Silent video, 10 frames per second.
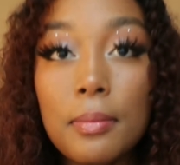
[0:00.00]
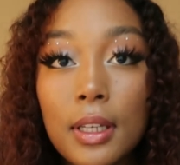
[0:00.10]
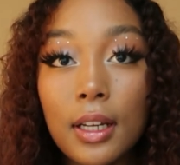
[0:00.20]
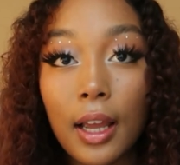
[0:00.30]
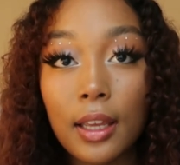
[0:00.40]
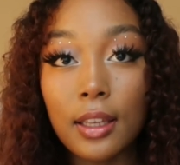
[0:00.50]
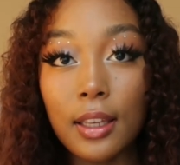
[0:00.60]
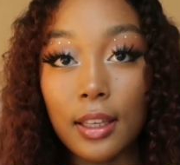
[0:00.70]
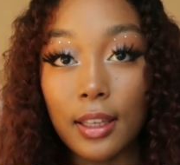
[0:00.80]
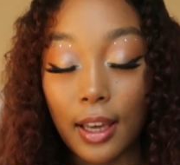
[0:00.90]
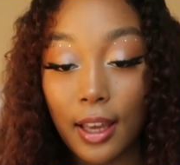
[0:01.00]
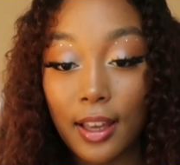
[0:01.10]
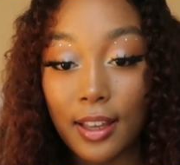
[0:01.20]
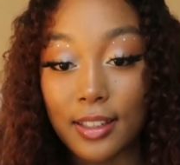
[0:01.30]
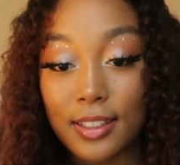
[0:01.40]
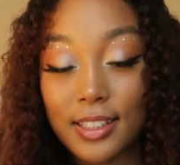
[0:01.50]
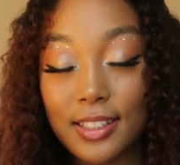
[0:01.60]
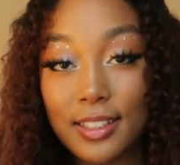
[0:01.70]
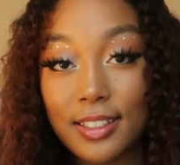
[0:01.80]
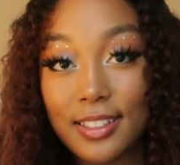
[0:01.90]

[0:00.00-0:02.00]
I mean, I guess.